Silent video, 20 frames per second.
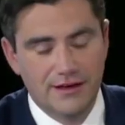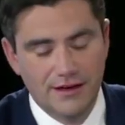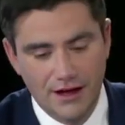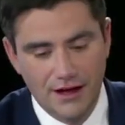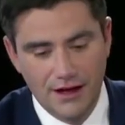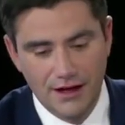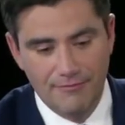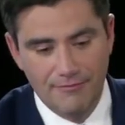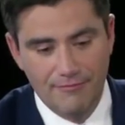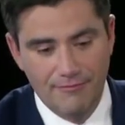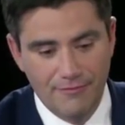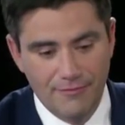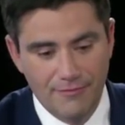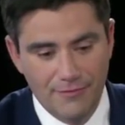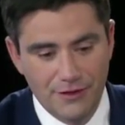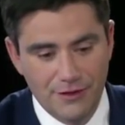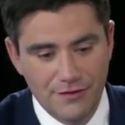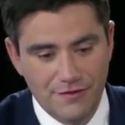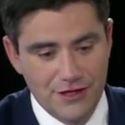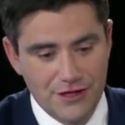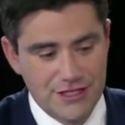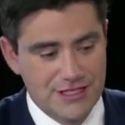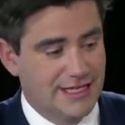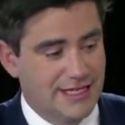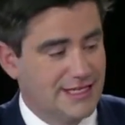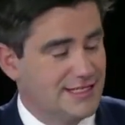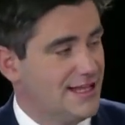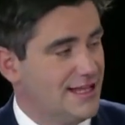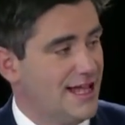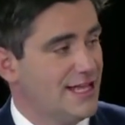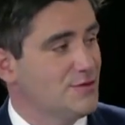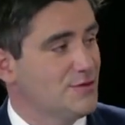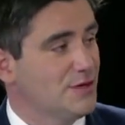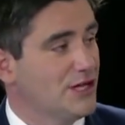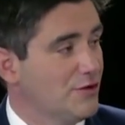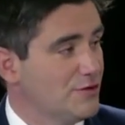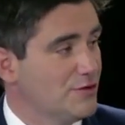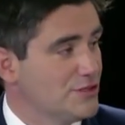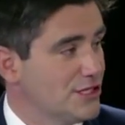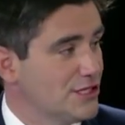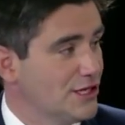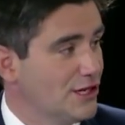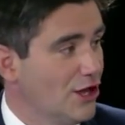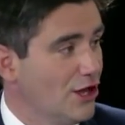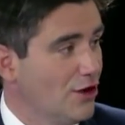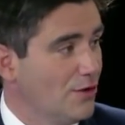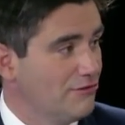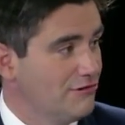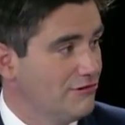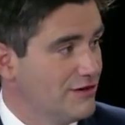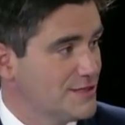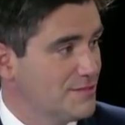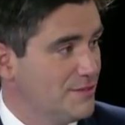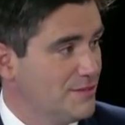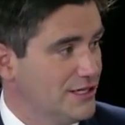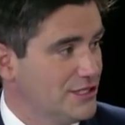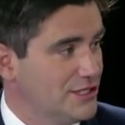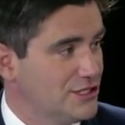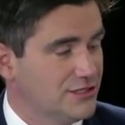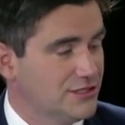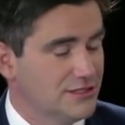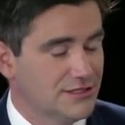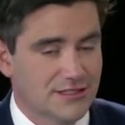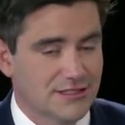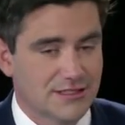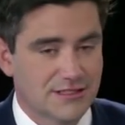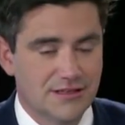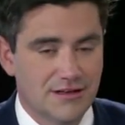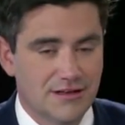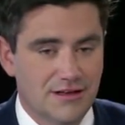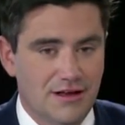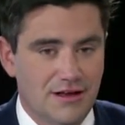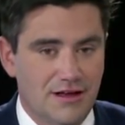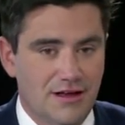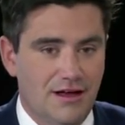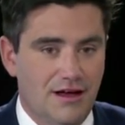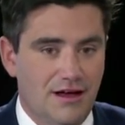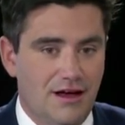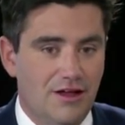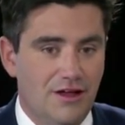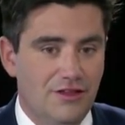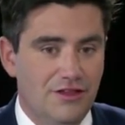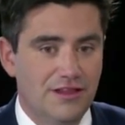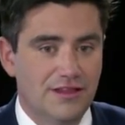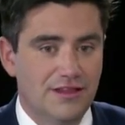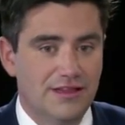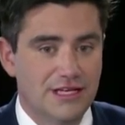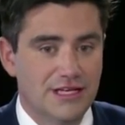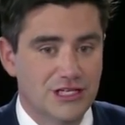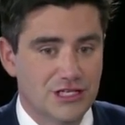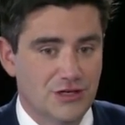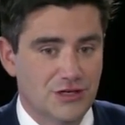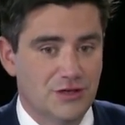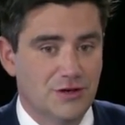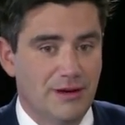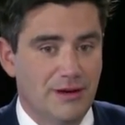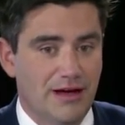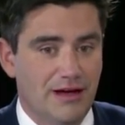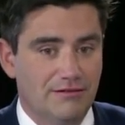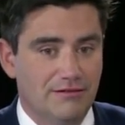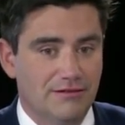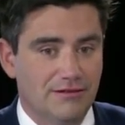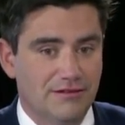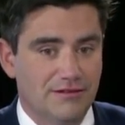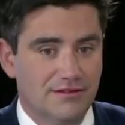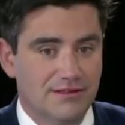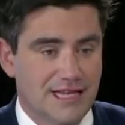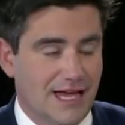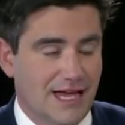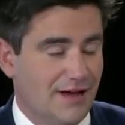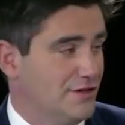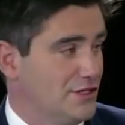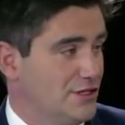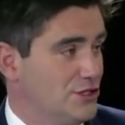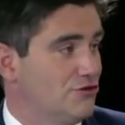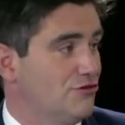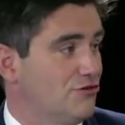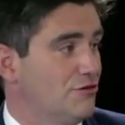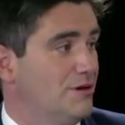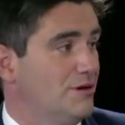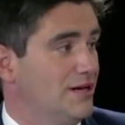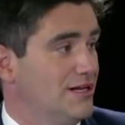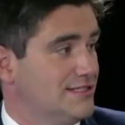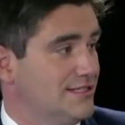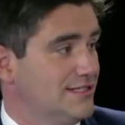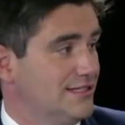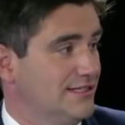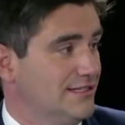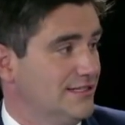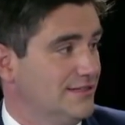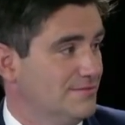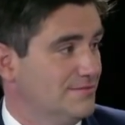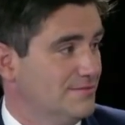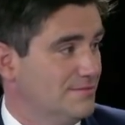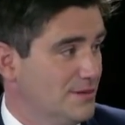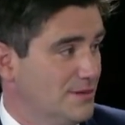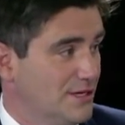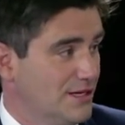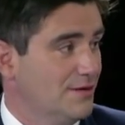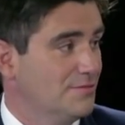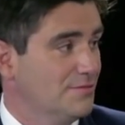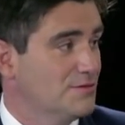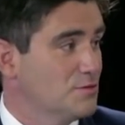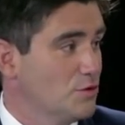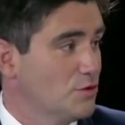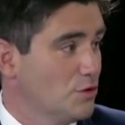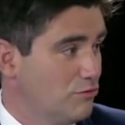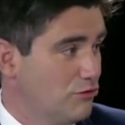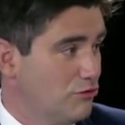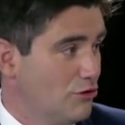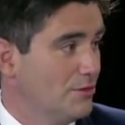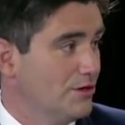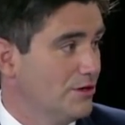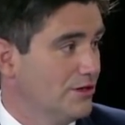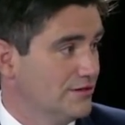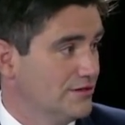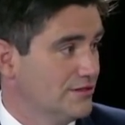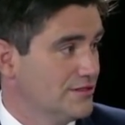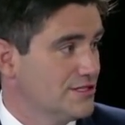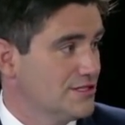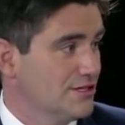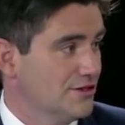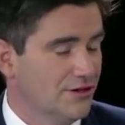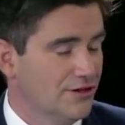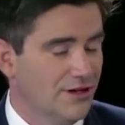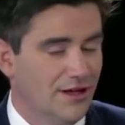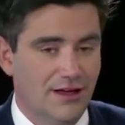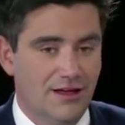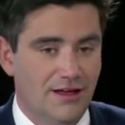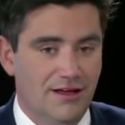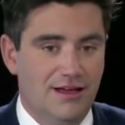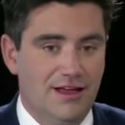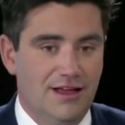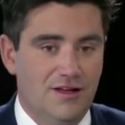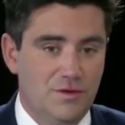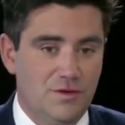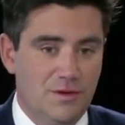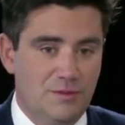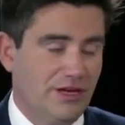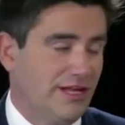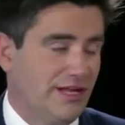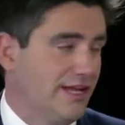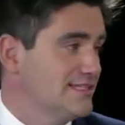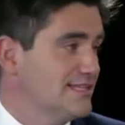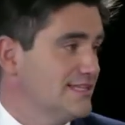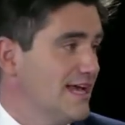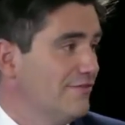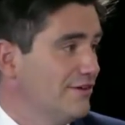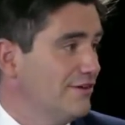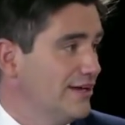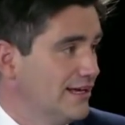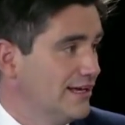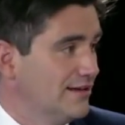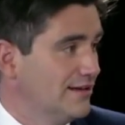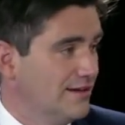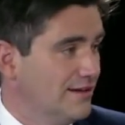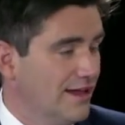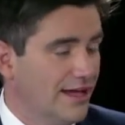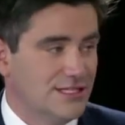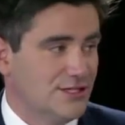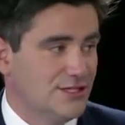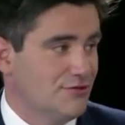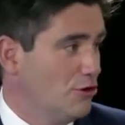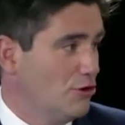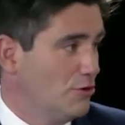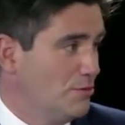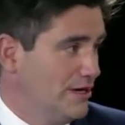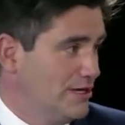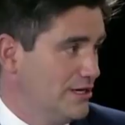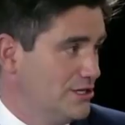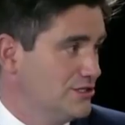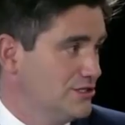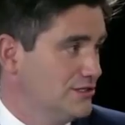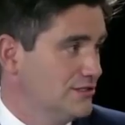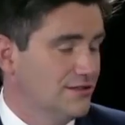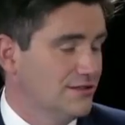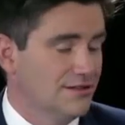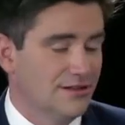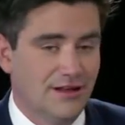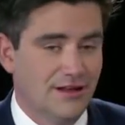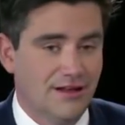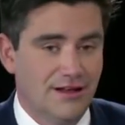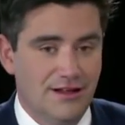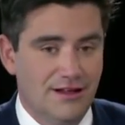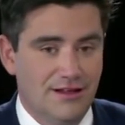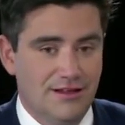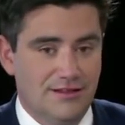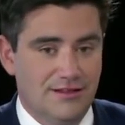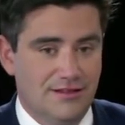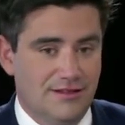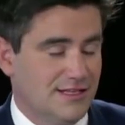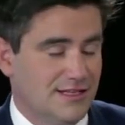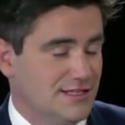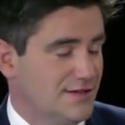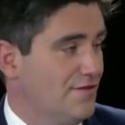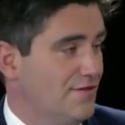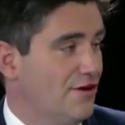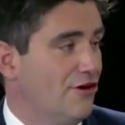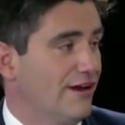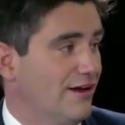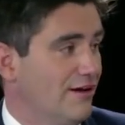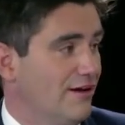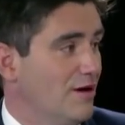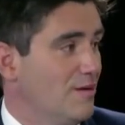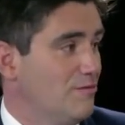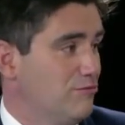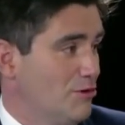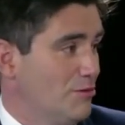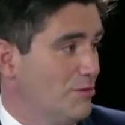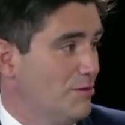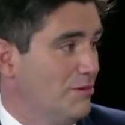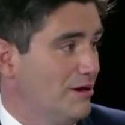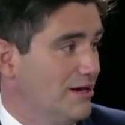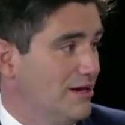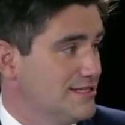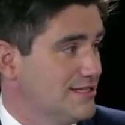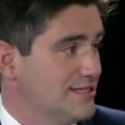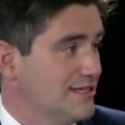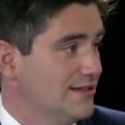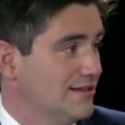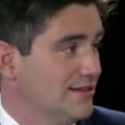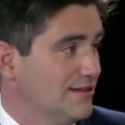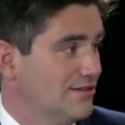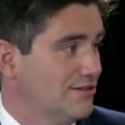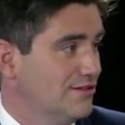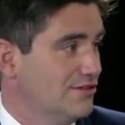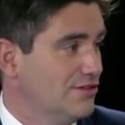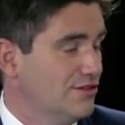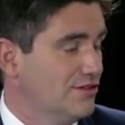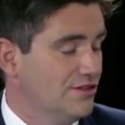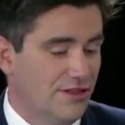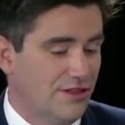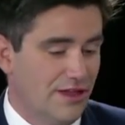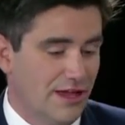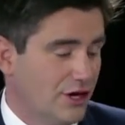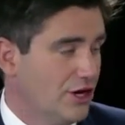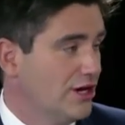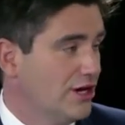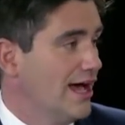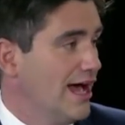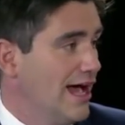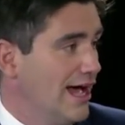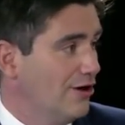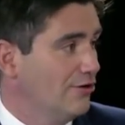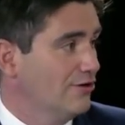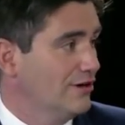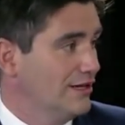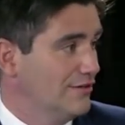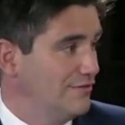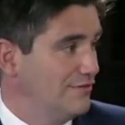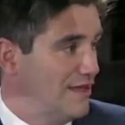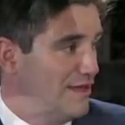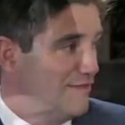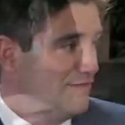the first thing is, as we go into lower risk patients, I think the issue about TAVI durability becomes more prominent. So if we're putting a TAVI in an 80-year-old patient, there's a very high probability that they're going to outlive their